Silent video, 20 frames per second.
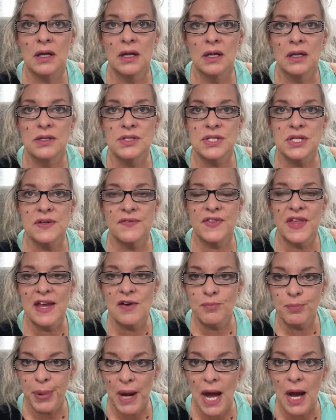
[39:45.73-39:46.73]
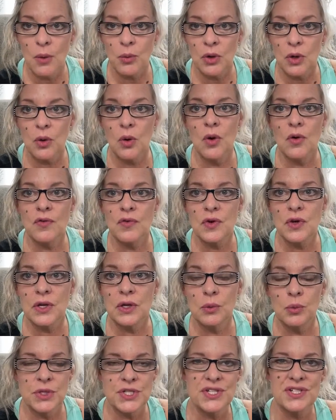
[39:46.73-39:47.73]
See, if they have power over
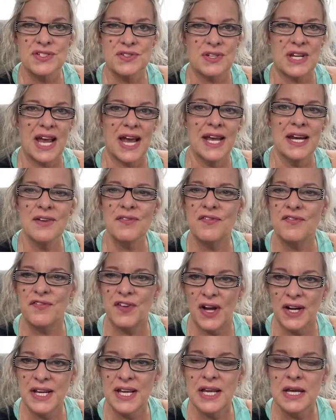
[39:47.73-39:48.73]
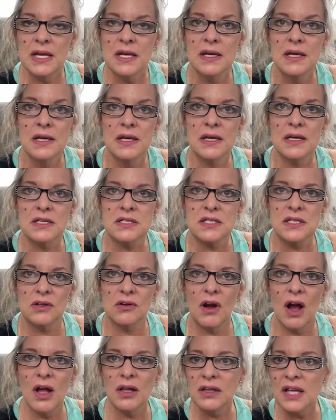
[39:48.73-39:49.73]
you, which is kind of funny, because
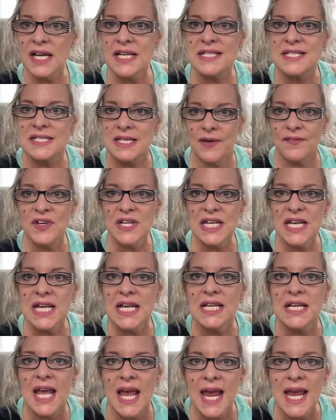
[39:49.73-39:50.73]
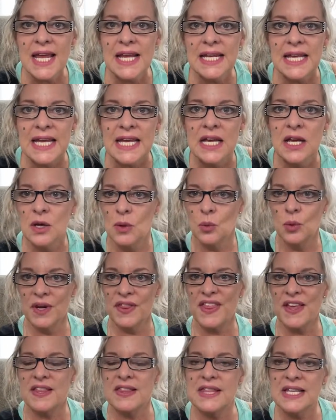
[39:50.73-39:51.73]
they're all like 70 and 80. What
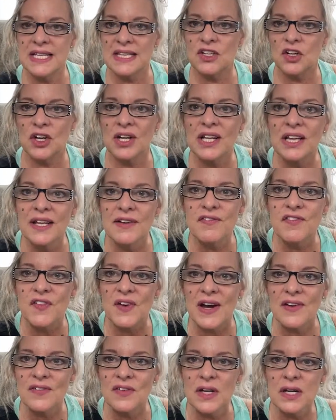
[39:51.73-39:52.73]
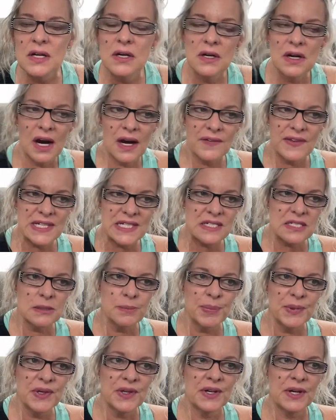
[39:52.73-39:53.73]
do they think? They're going to live forever? Are they
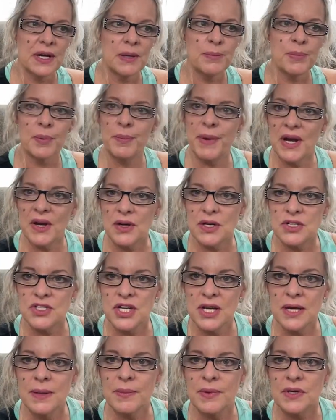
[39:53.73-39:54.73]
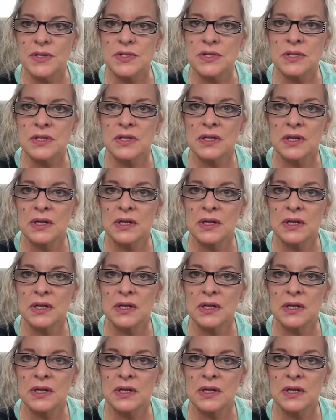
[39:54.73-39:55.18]
sleeping in hyperbaric chambers?